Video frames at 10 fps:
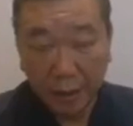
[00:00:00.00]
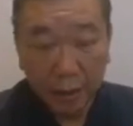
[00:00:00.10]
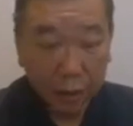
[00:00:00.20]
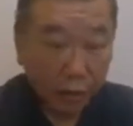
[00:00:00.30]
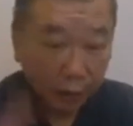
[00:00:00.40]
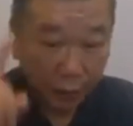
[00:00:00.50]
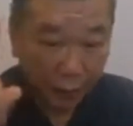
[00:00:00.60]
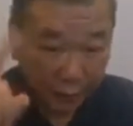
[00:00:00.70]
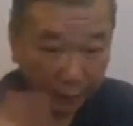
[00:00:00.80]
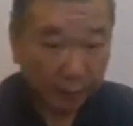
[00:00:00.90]
So the
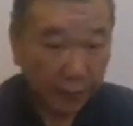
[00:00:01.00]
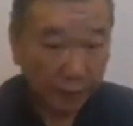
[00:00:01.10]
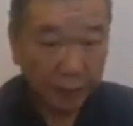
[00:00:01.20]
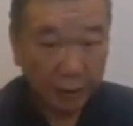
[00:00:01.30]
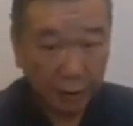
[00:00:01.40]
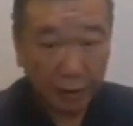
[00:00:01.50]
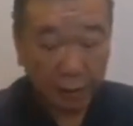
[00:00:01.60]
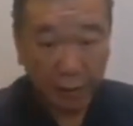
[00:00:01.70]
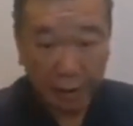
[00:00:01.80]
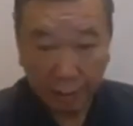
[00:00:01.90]
first chapter of this
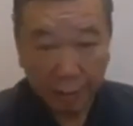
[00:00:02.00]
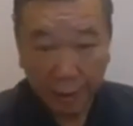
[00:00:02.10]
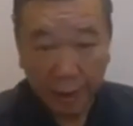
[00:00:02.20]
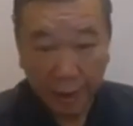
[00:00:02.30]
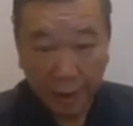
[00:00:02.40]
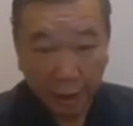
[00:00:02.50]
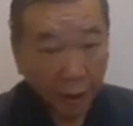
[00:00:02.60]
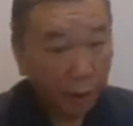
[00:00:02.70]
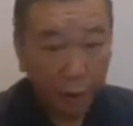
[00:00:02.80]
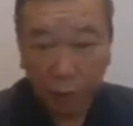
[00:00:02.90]
Ganotherapy, remember. Okay,
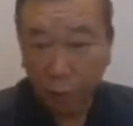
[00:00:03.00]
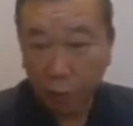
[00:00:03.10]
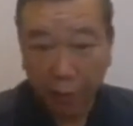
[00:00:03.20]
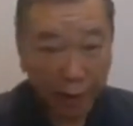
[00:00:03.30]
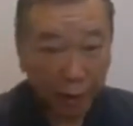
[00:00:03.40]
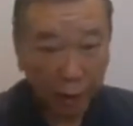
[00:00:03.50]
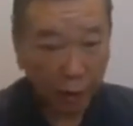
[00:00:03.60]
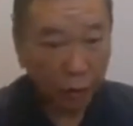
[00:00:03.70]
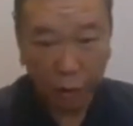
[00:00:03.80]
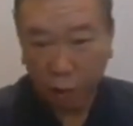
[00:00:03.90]
we don't go micro.
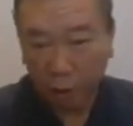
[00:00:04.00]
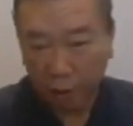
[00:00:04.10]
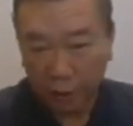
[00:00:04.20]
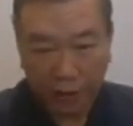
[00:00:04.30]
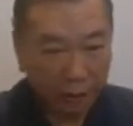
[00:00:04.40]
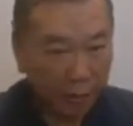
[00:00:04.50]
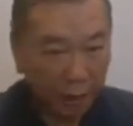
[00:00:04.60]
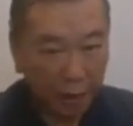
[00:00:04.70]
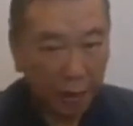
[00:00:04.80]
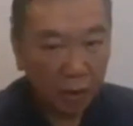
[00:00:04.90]
Don't talk about
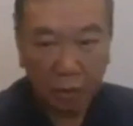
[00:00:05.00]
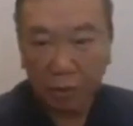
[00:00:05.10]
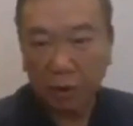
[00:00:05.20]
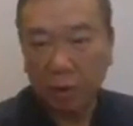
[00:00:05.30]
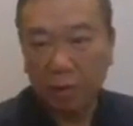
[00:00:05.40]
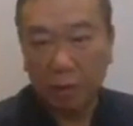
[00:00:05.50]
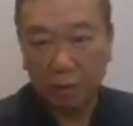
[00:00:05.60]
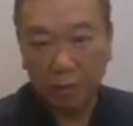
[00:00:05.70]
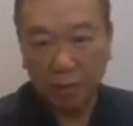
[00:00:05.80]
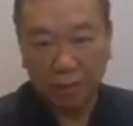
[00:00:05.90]
vitamin. Don't talk
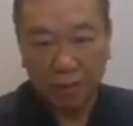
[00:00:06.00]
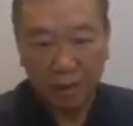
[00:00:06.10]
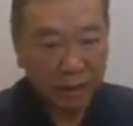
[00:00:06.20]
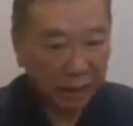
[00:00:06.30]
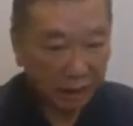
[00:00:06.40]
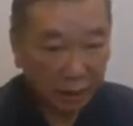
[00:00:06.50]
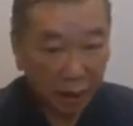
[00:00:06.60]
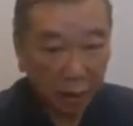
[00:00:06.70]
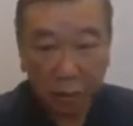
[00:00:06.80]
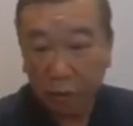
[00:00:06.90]
about the disease.
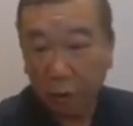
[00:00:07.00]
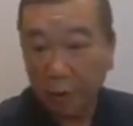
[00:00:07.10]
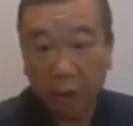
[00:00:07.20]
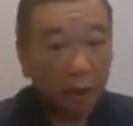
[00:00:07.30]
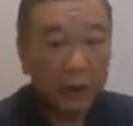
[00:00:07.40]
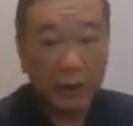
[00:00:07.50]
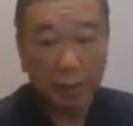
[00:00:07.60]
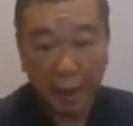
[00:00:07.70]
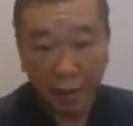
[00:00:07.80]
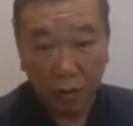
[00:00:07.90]
Don't talk about all this are
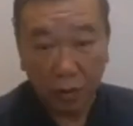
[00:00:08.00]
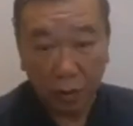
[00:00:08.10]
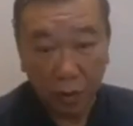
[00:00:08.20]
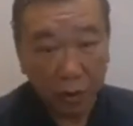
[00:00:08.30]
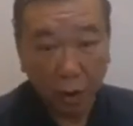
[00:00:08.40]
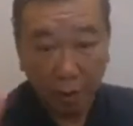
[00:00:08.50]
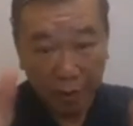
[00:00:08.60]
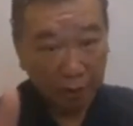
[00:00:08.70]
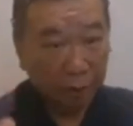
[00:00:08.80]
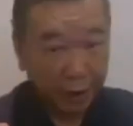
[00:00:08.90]
micro. No, talk about
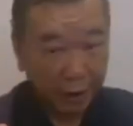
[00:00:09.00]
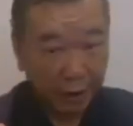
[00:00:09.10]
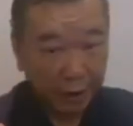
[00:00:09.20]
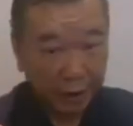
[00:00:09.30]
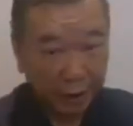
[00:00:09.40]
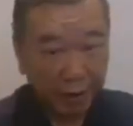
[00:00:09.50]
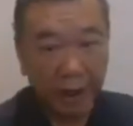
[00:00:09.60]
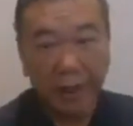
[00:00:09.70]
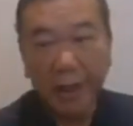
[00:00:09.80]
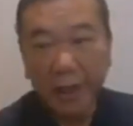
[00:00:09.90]
the body.
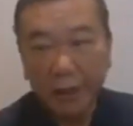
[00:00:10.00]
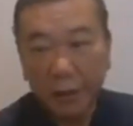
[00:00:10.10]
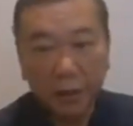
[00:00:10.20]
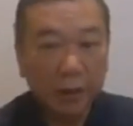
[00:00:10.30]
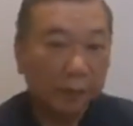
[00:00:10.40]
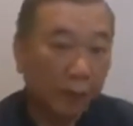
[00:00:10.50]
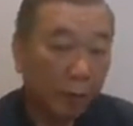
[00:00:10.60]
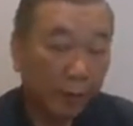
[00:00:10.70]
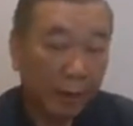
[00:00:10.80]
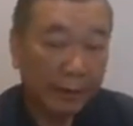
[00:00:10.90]
Okay, so that
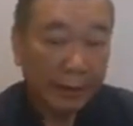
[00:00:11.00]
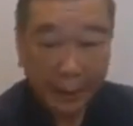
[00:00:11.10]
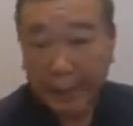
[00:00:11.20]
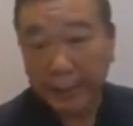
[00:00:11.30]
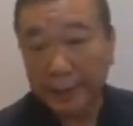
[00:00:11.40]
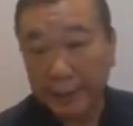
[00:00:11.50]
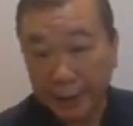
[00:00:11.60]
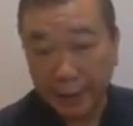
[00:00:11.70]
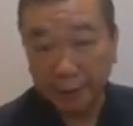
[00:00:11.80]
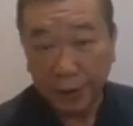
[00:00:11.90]
from the second
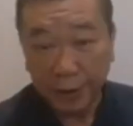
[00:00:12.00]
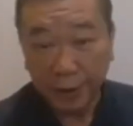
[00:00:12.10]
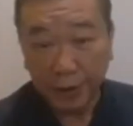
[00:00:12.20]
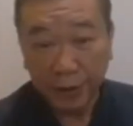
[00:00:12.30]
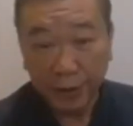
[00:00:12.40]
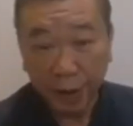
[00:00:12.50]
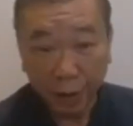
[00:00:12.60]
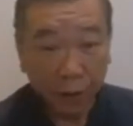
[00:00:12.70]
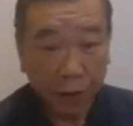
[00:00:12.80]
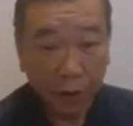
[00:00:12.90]
video
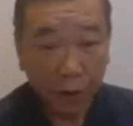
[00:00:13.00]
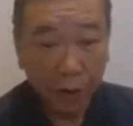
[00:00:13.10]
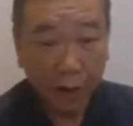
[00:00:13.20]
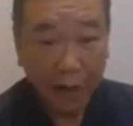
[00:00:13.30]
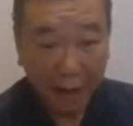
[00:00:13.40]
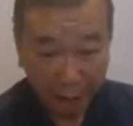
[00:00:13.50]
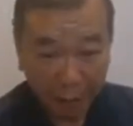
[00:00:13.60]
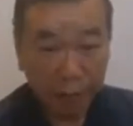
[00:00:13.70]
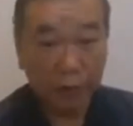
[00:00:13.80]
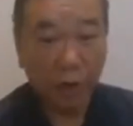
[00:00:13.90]
onward, I'm going
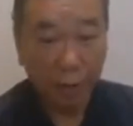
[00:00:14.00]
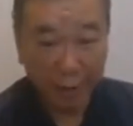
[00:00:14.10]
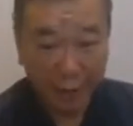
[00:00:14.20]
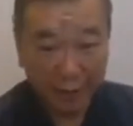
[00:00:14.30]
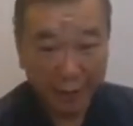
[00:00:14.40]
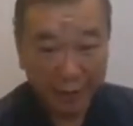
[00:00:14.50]
to talk about that.